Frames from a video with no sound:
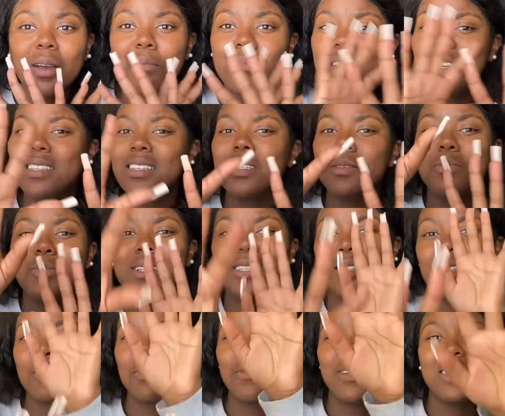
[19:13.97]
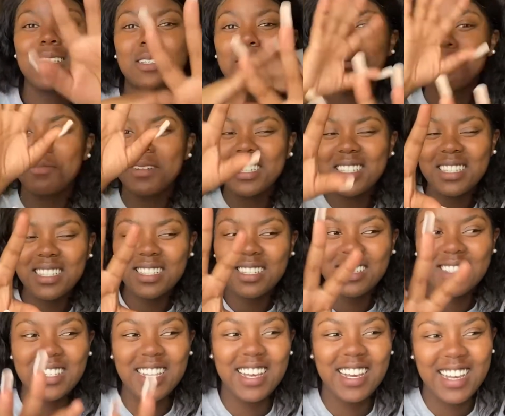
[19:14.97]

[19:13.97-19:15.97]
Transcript: Blessings, blessings, blessings, blessings.